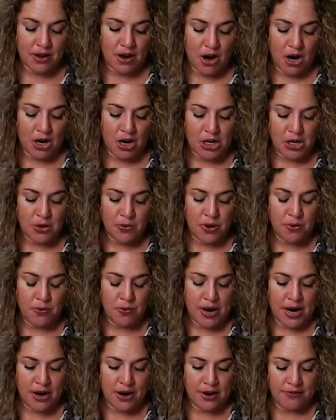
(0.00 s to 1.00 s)
Are you
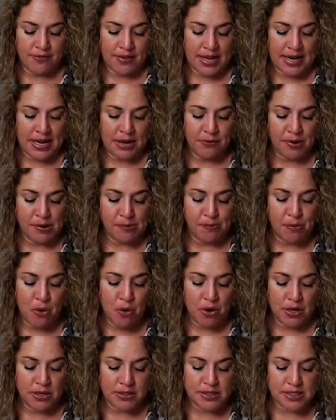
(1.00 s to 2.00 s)
aware of any
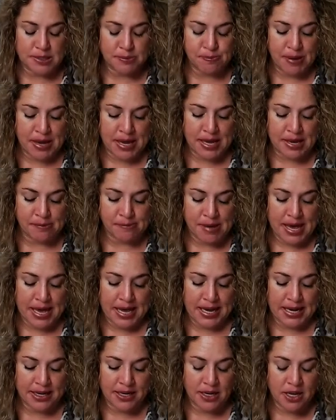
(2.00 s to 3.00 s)
reports being
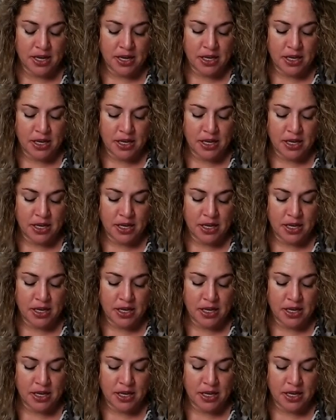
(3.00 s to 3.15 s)
made